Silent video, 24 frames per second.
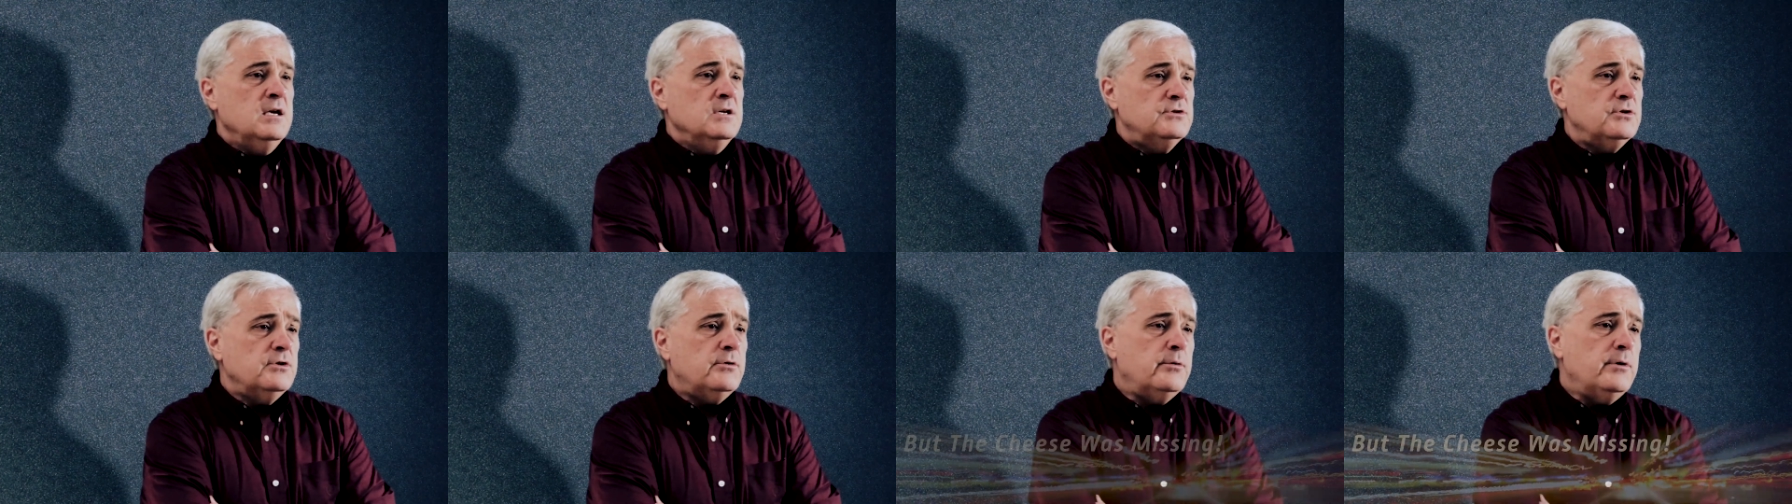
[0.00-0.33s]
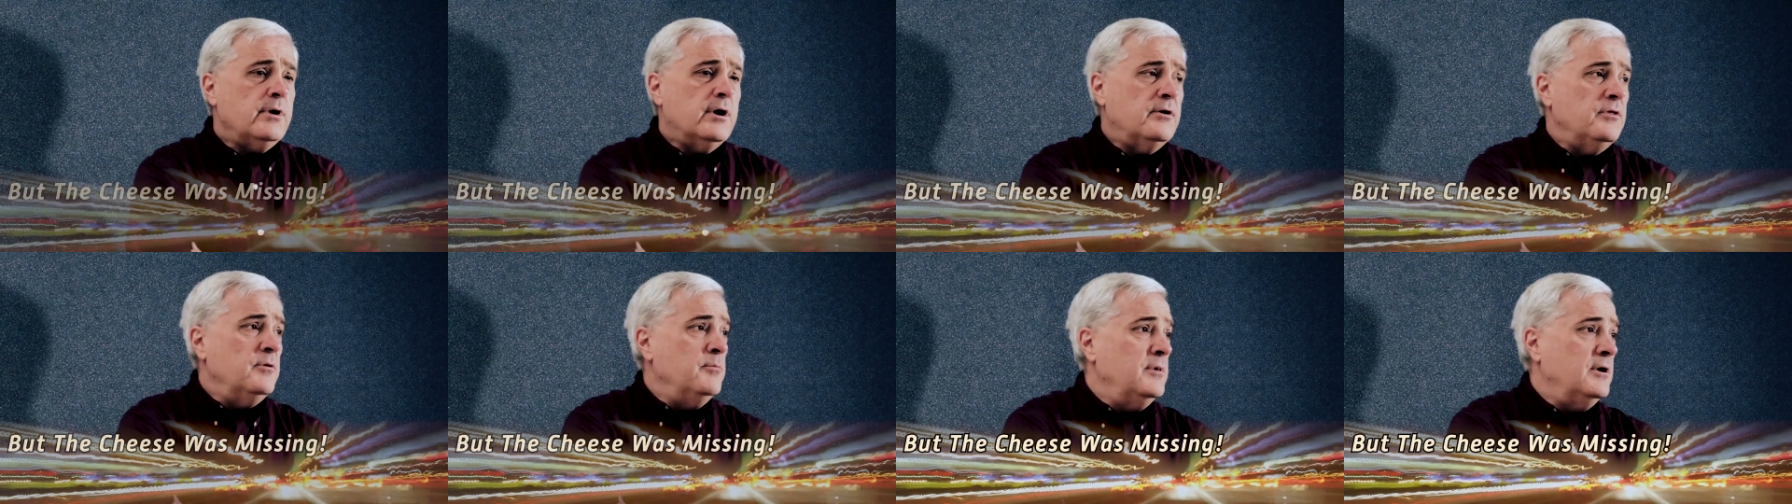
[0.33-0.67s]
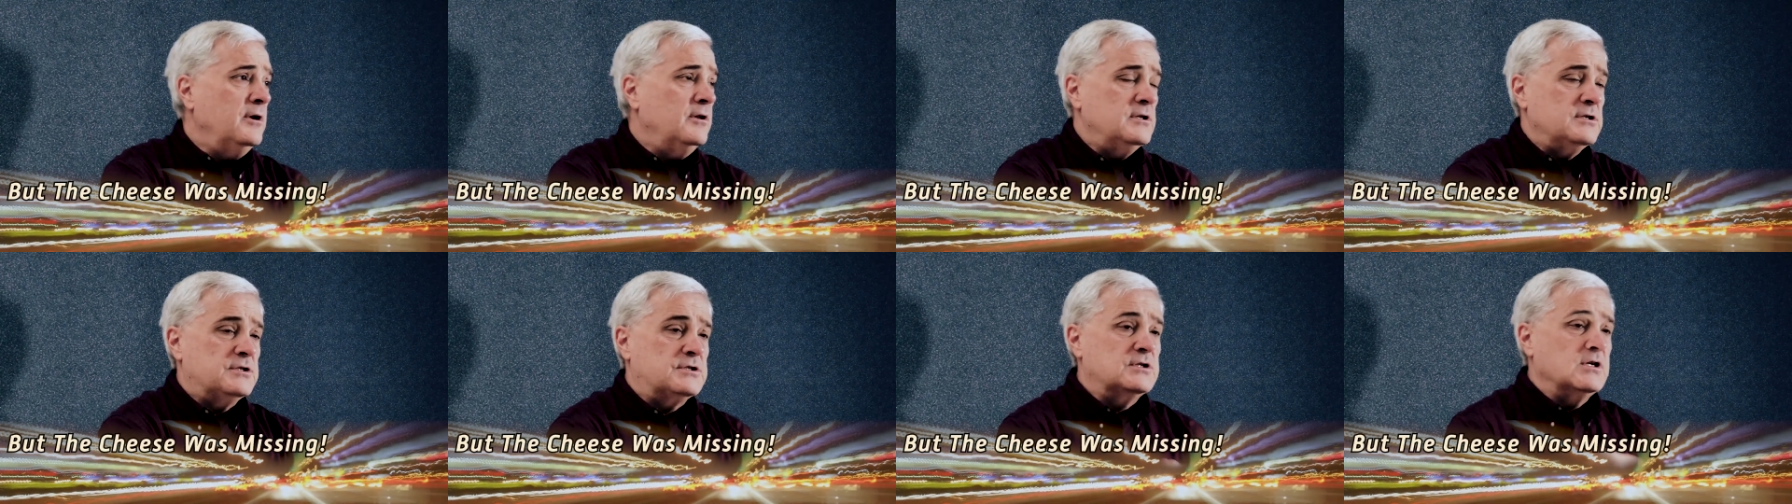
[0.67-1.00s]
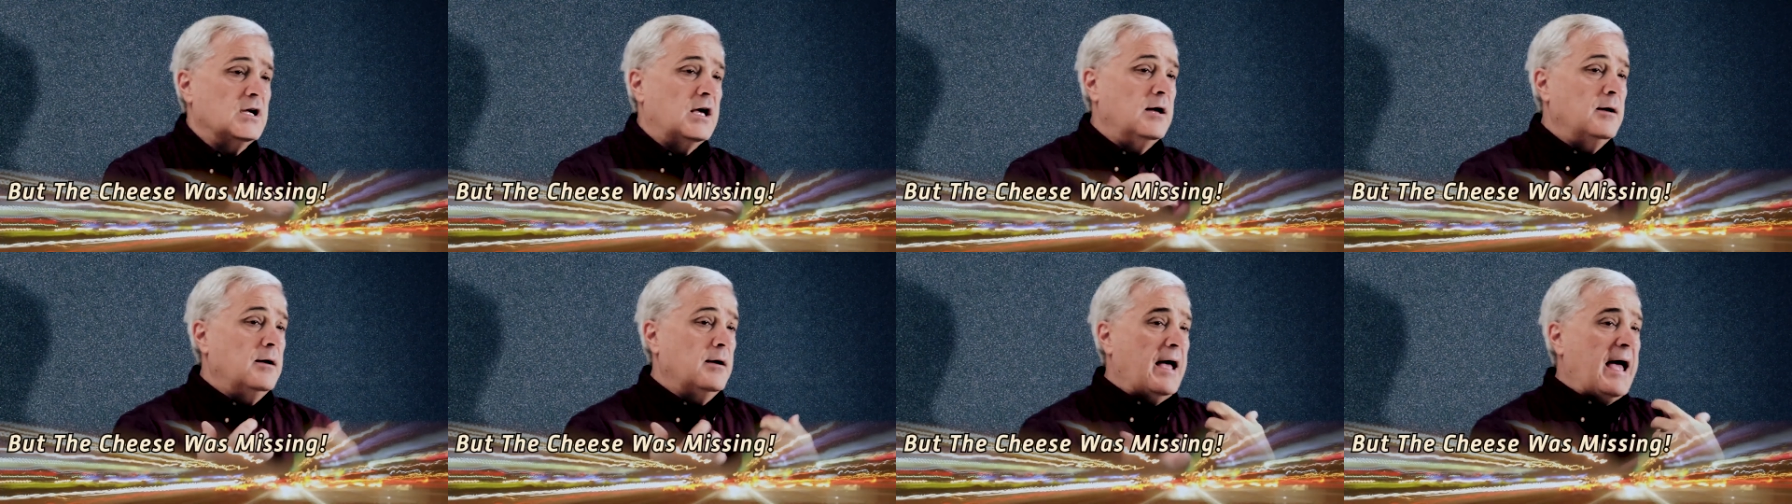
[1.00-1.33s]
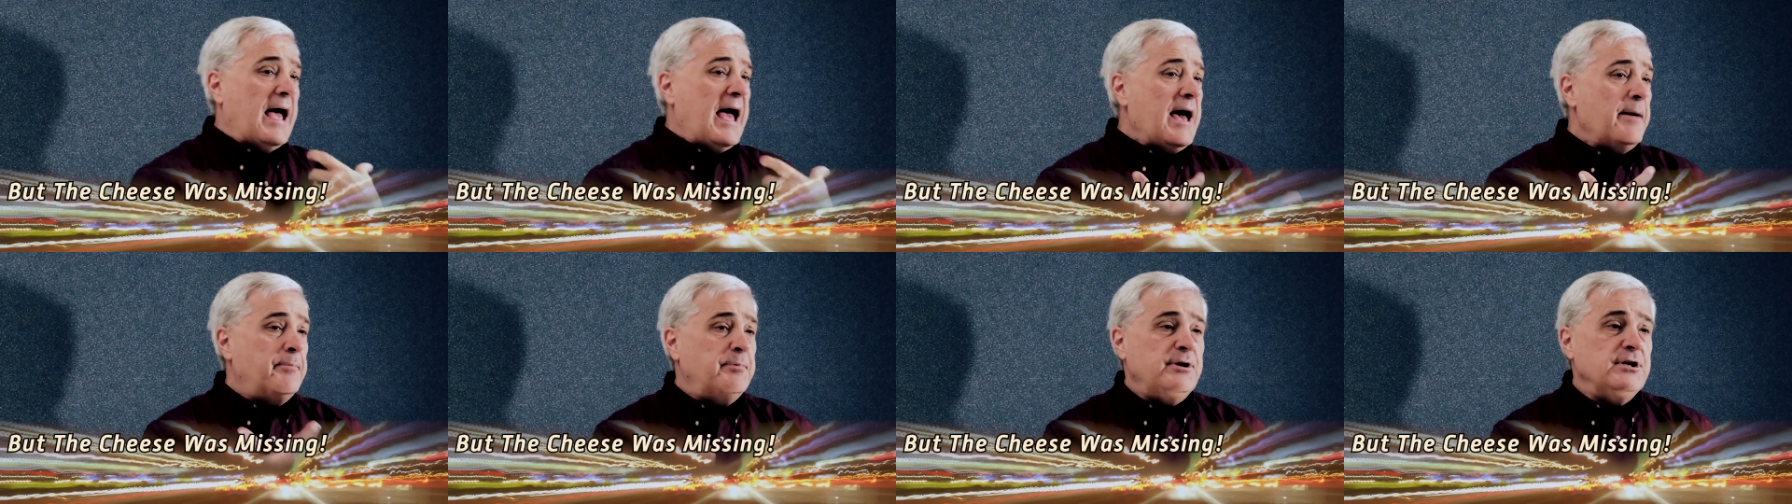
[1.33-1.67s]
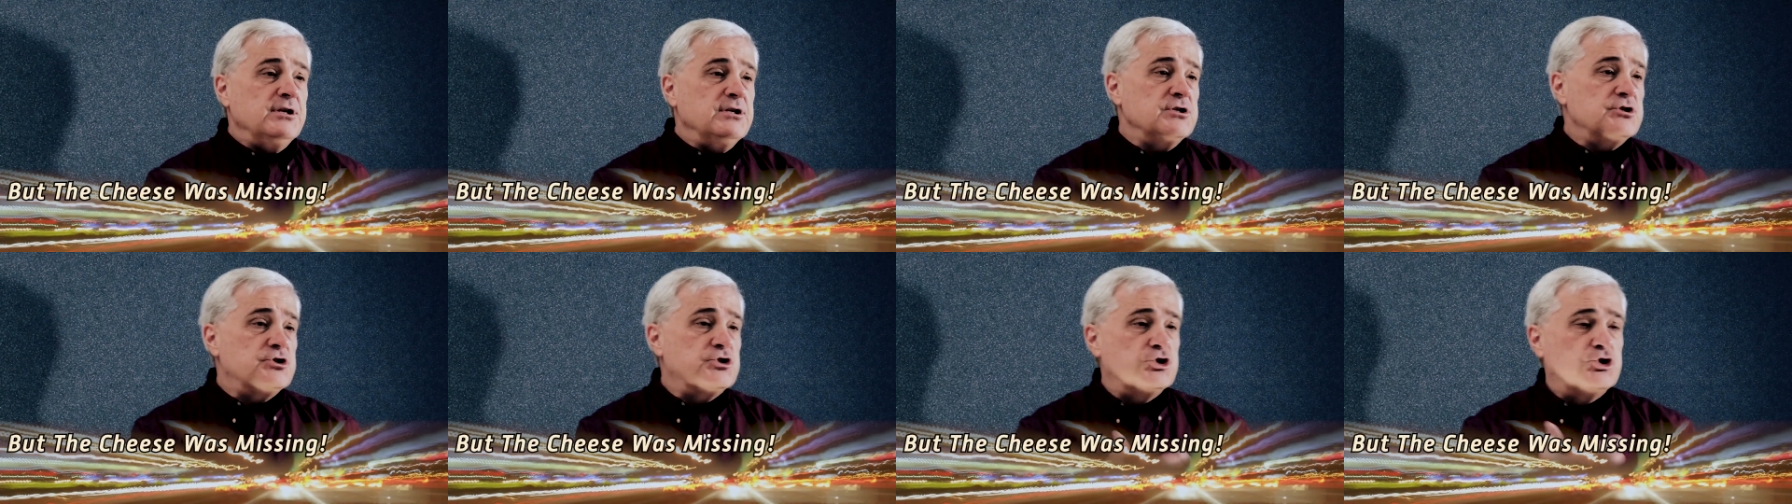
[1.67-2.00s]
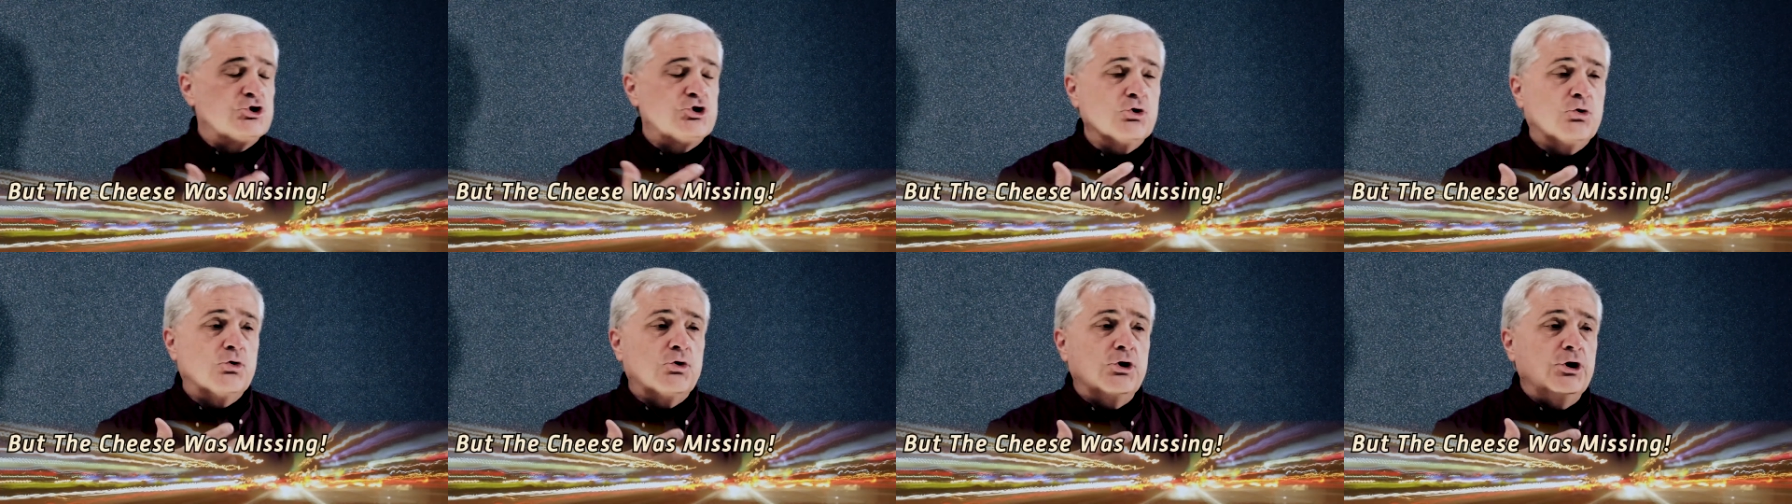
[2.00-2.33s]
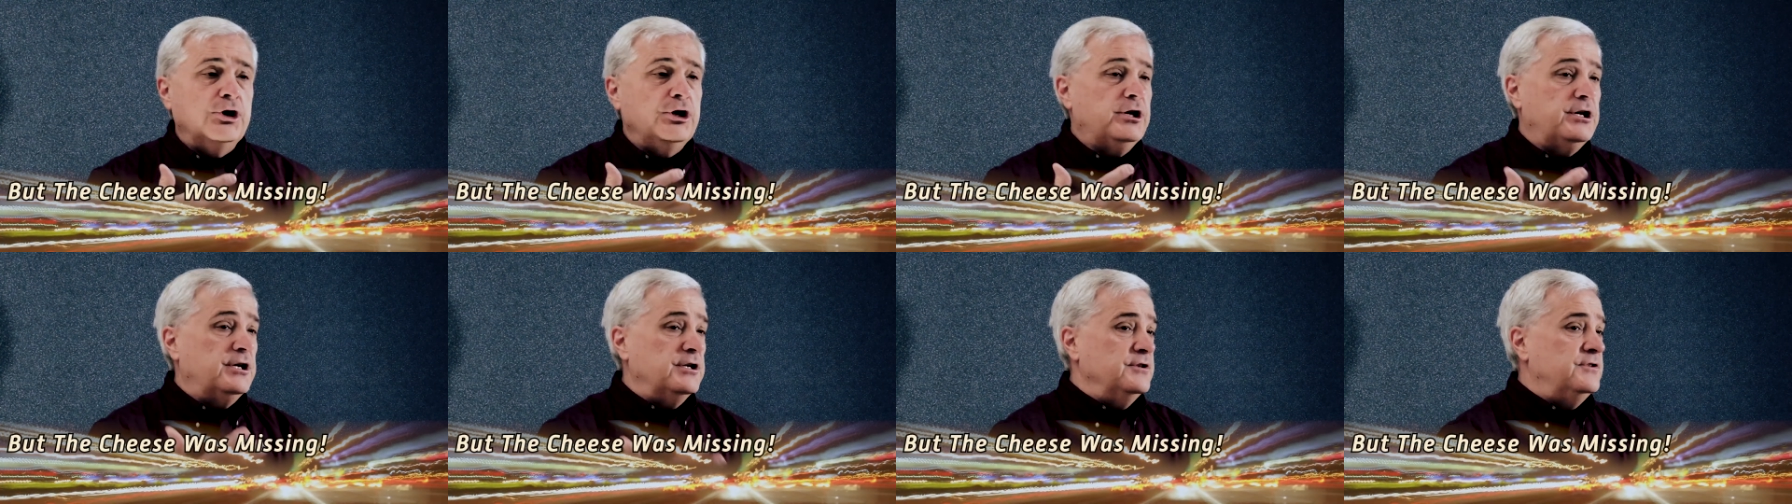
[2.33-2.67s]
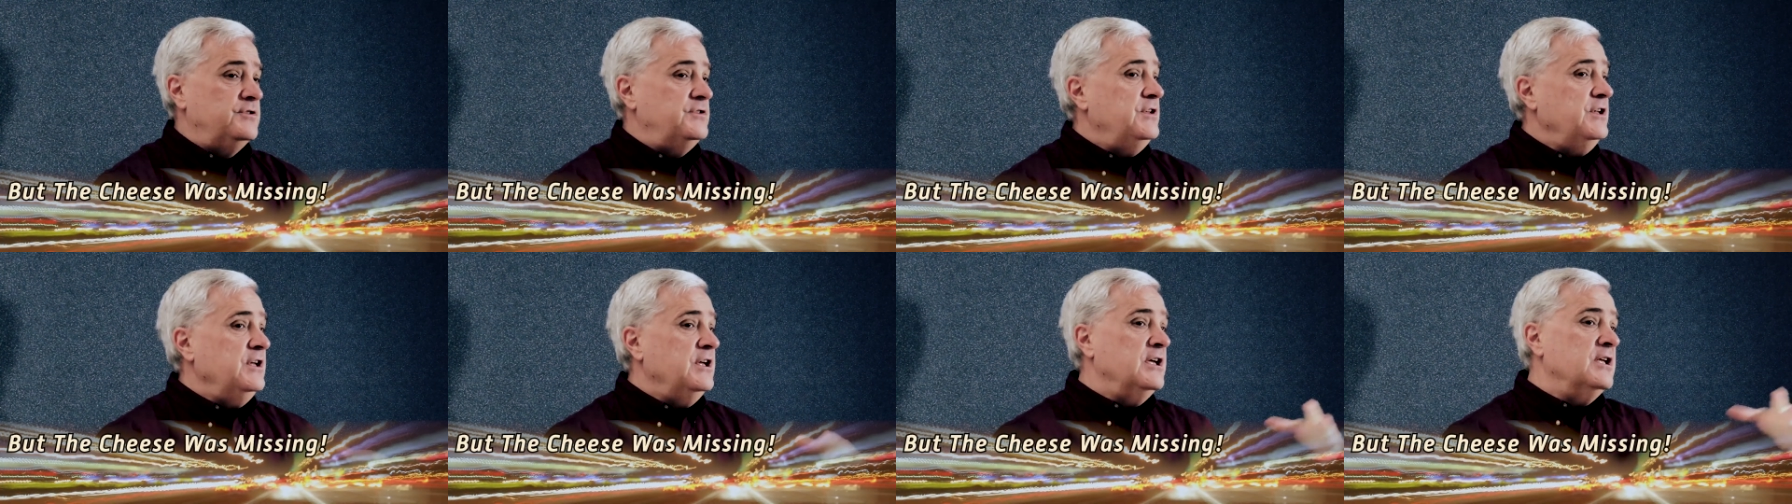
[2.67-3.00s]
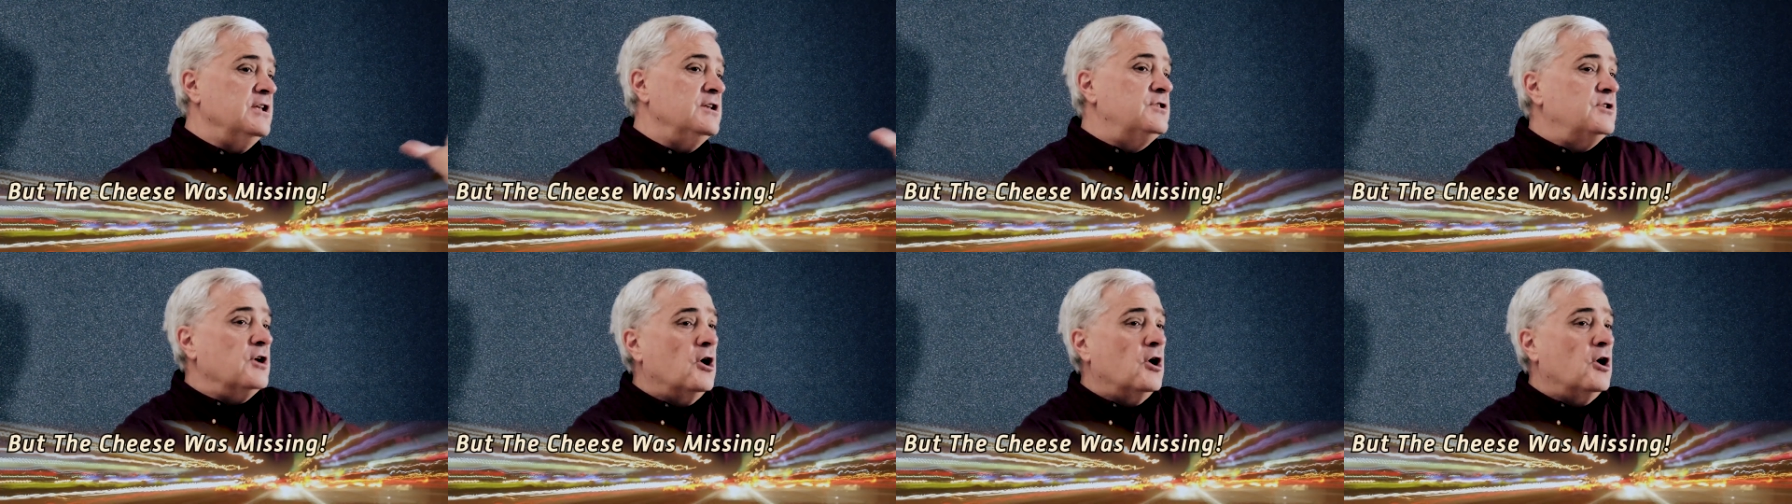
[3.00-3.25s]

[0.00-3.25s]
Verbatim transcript: So here we are in the middle of this happiness, joy, content.